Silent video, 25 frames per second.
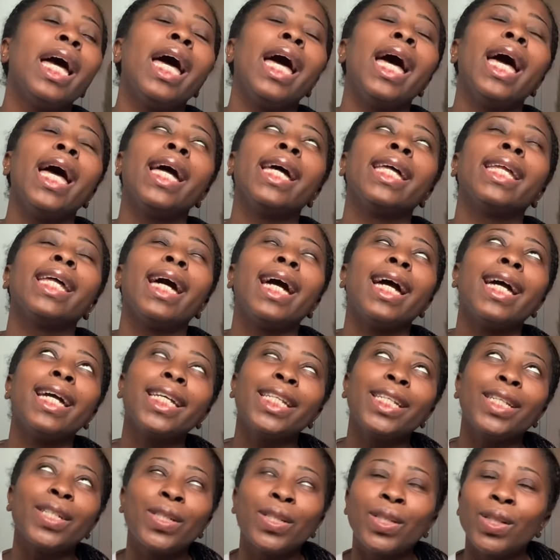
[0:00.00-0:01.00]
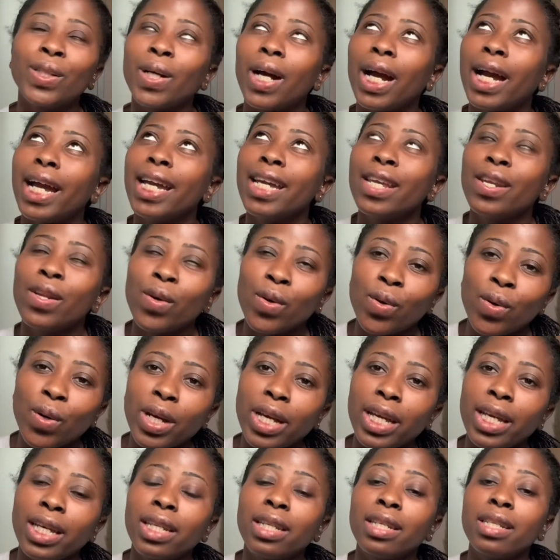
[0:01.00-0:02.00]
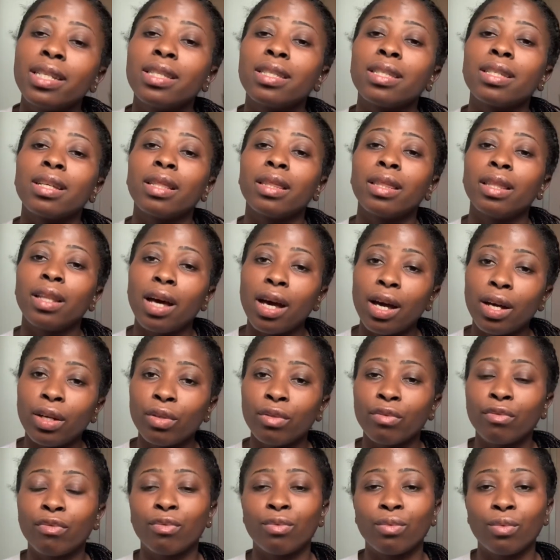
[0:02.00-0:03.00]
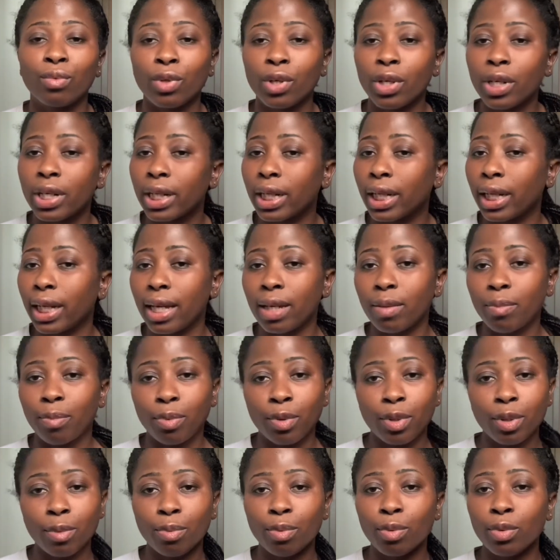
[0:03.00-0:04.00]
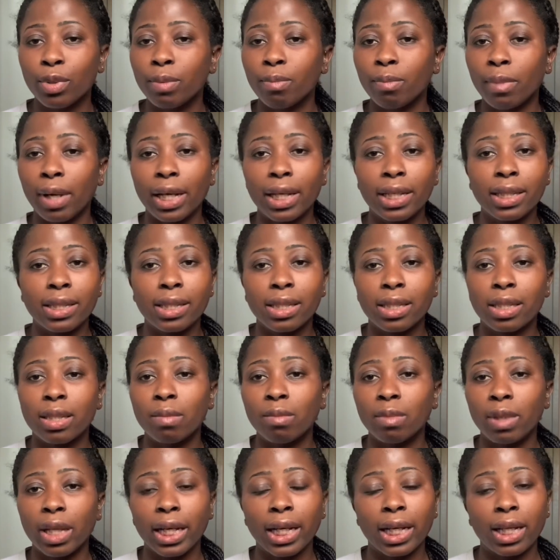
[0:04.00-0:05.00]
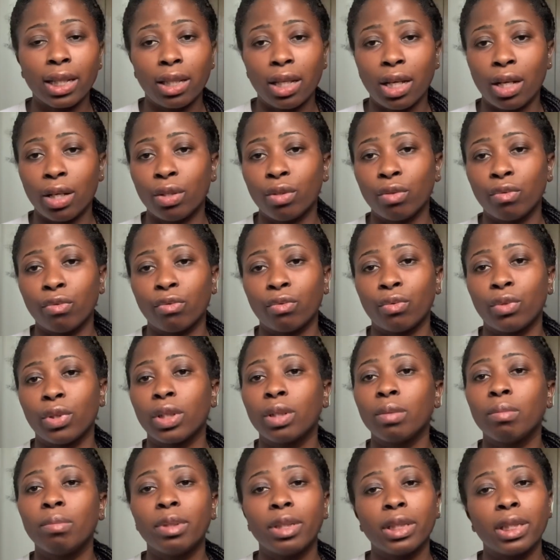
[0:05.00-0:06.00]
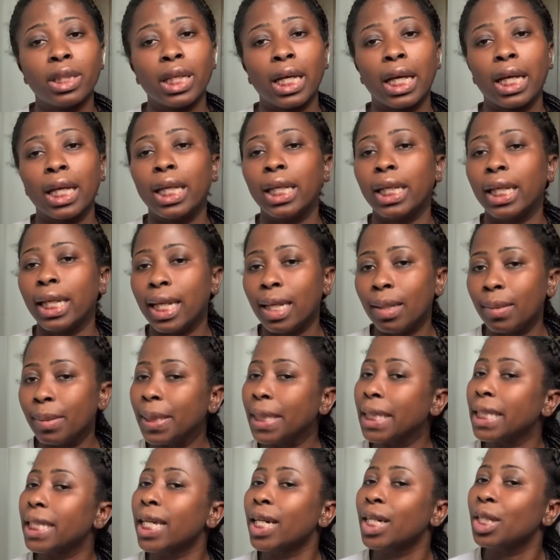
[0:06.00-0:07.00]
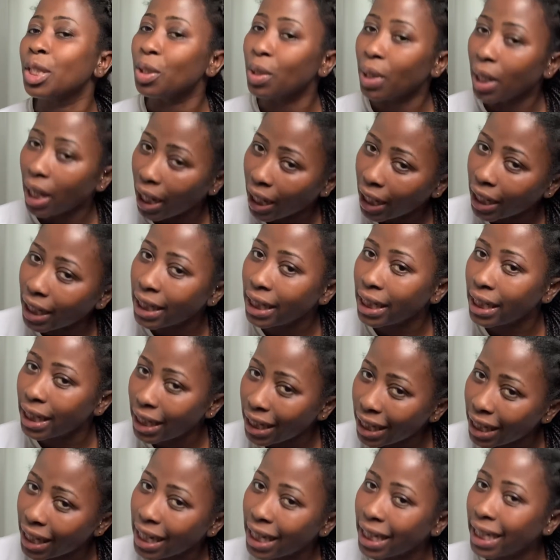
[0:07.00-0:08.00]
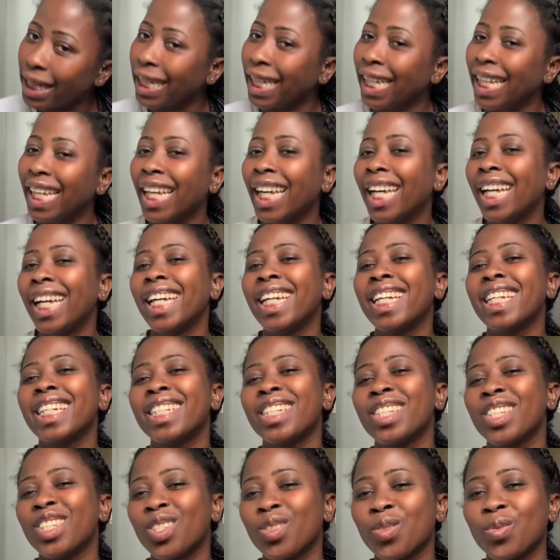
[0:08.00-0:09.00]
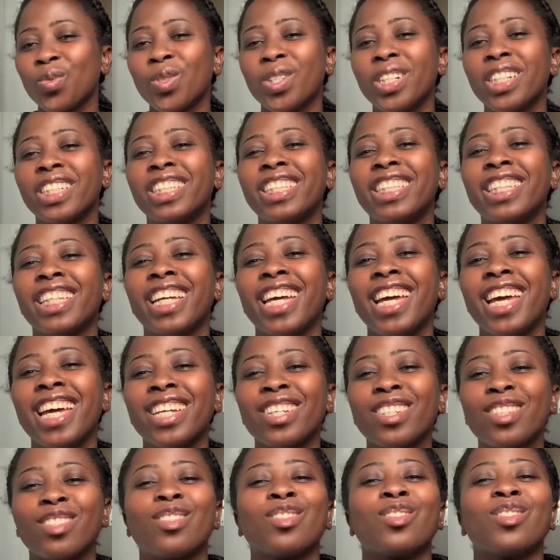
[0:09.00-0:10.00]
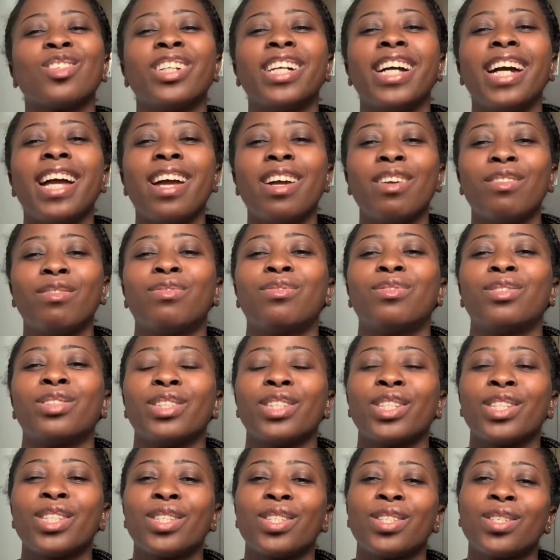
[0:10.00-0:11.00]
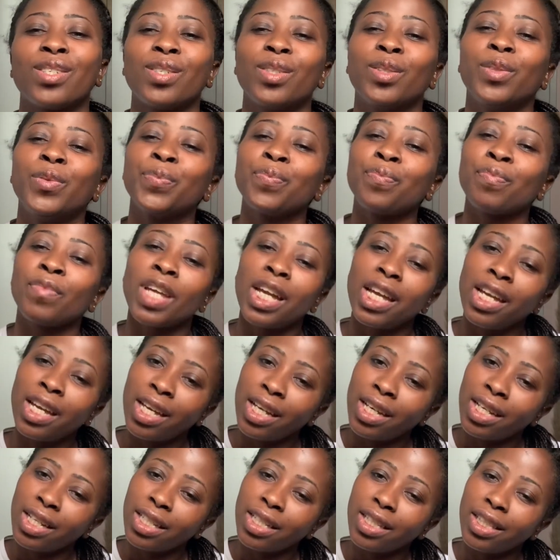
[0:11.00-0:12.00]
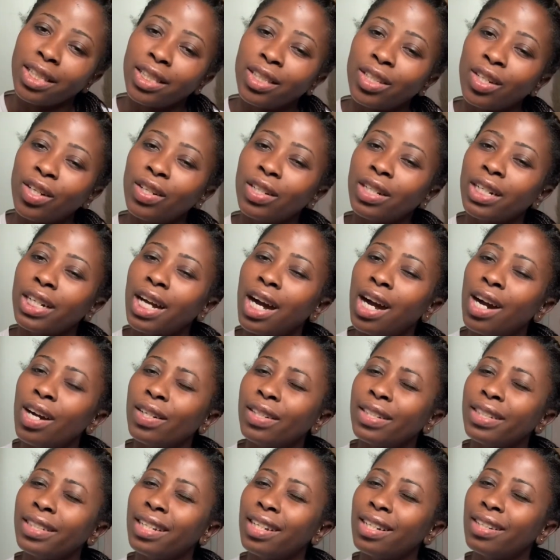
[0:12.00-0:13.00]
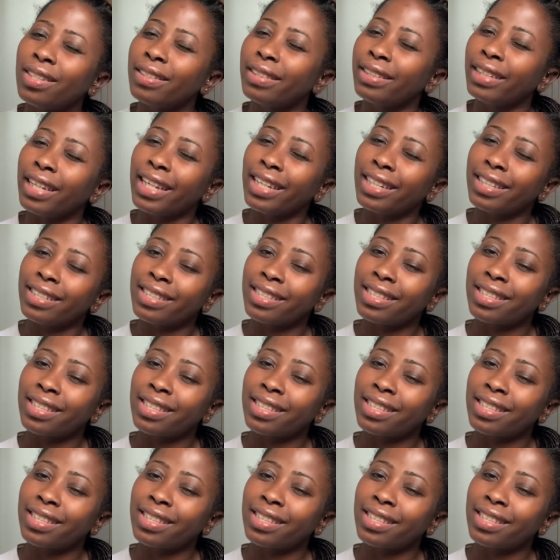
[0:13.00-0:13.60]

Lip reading: And I know it is a lot of work. Like, pre-pooing might seem like a lot of work, but let me tell you, honey, it is worth the extra effort. So don't count it out yet.